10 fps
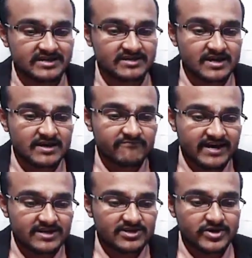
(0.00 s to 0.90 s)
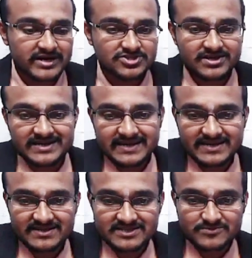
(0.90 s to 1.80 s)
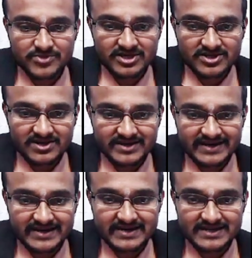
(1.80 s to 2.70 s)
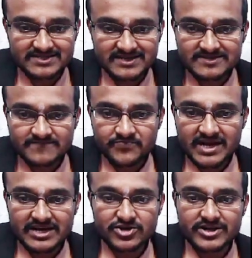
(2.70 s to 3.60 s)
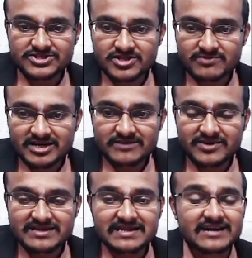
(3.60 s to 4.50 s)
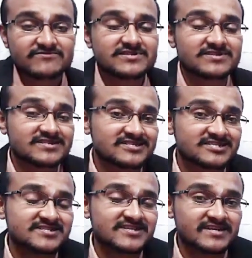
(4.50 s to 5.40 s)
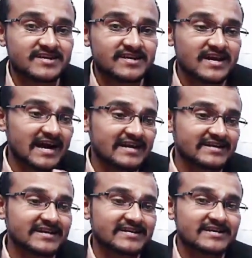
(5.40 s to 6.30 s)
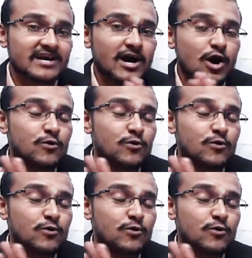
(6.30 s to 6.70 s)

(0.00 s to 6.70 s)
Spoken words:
where you are actually taking this particular data sets and you are actually multiplying that with 360 degree and getting